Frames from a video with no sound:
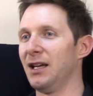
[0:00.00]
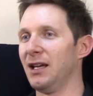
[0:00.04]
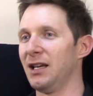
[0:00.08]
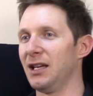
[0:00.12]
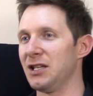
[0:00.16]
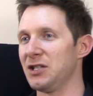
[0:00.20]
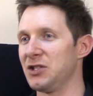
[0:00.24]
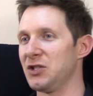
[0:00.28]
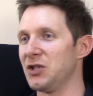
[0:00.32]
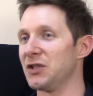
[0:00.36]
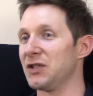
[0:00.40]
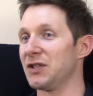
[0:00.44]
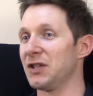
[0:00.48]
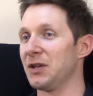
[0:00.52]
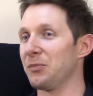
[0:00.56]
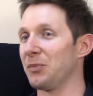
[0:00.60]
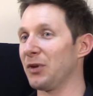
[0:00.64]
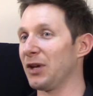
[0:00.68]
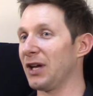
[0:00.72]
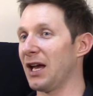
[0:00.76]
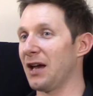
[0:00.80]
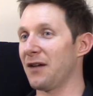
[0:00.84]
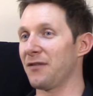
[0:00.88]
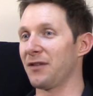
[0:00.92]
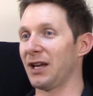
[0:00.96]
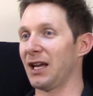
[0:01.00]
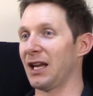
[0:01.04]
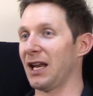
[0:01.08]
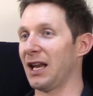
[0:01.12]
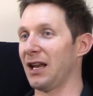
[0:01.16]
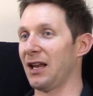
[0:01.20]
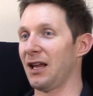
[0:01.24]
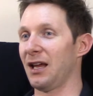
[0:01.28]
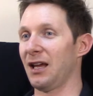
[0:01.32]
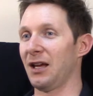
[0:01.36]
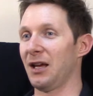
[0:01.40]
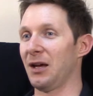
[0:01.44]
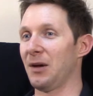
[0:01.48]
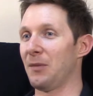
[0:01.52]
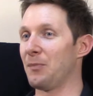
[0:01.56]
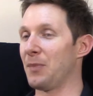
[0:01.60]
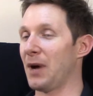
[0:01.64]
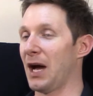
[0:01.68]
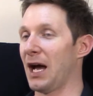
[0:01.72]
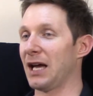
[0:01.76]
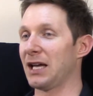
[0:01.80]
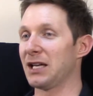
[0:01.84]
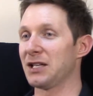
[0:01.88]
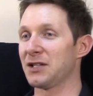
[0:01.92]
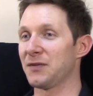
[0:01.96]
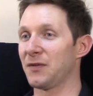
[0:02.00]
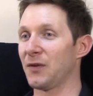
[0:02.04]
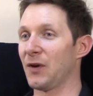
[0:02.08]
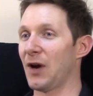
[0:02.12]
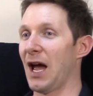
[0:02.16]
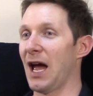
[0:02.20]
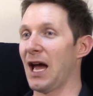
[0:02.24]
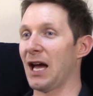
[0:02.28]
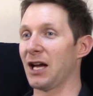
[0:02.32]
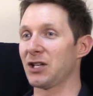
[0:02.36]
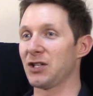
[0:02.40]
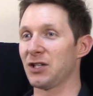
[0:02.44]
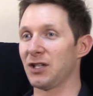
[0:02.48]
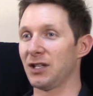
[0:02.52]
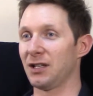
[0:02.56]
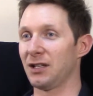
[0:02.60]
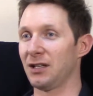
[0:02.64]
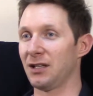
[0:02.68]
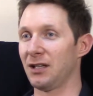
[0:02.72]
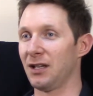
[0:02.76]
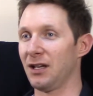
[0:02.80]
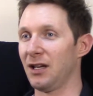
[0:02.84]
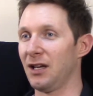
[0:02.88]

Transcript: is just simply having a bias for action.